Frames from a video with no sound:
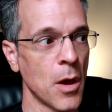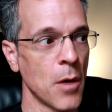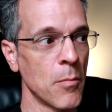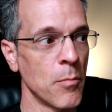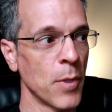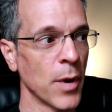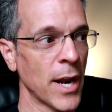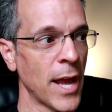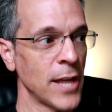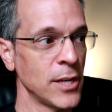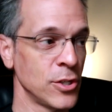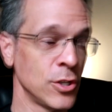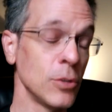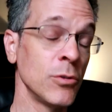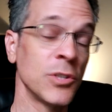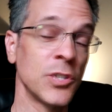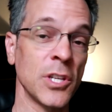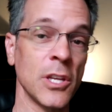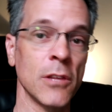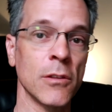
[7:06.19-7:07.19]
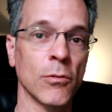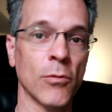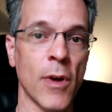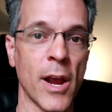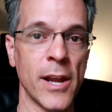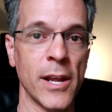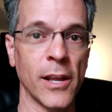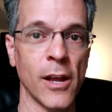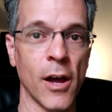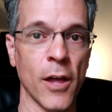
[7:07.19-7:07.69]
but I do see the
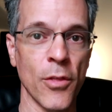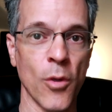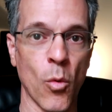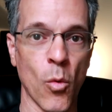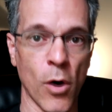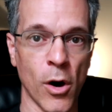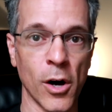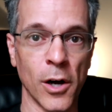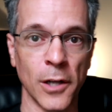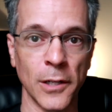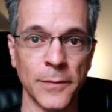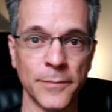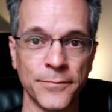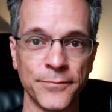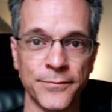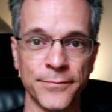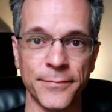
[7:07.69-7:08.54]
writing on the wall.